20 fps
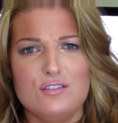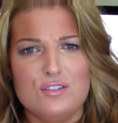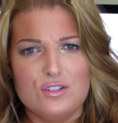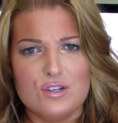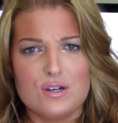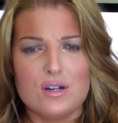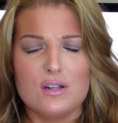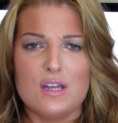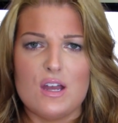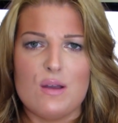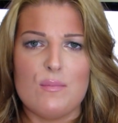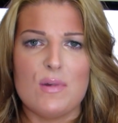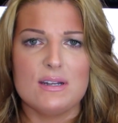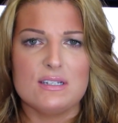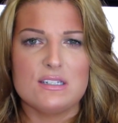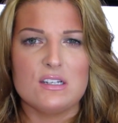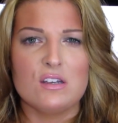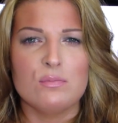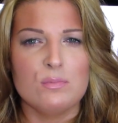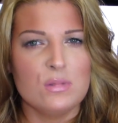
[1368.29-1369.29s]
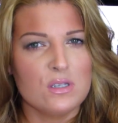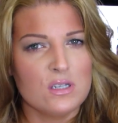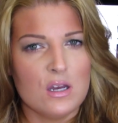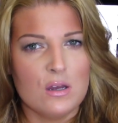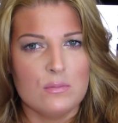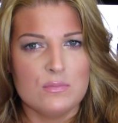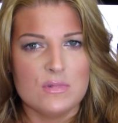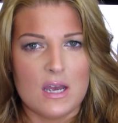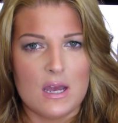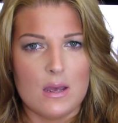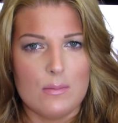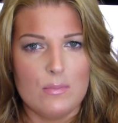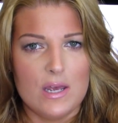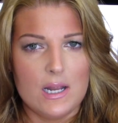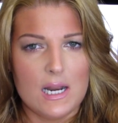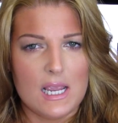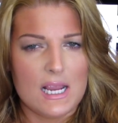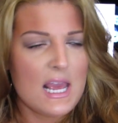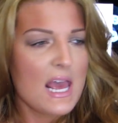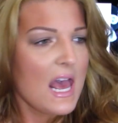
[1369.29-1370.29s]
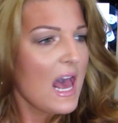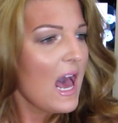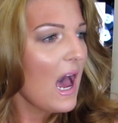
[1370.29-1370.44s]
gonna let myself become diabetic.